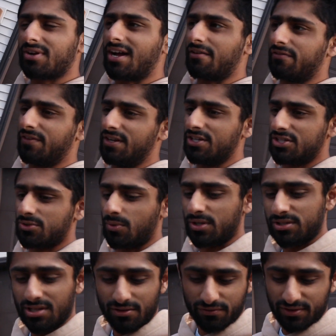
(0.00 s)
it got finished,
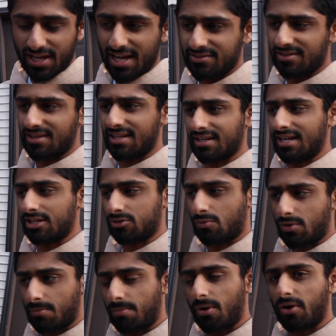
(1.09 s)
went to the flats, and then got
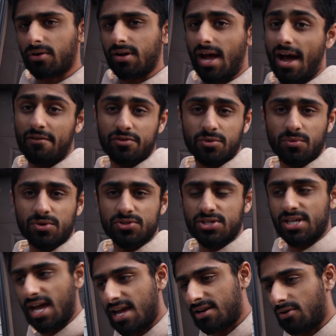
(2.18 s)
torn apart afterwards
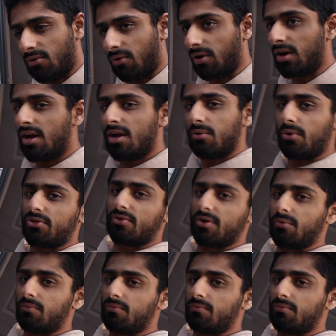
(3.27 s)
again, or whether it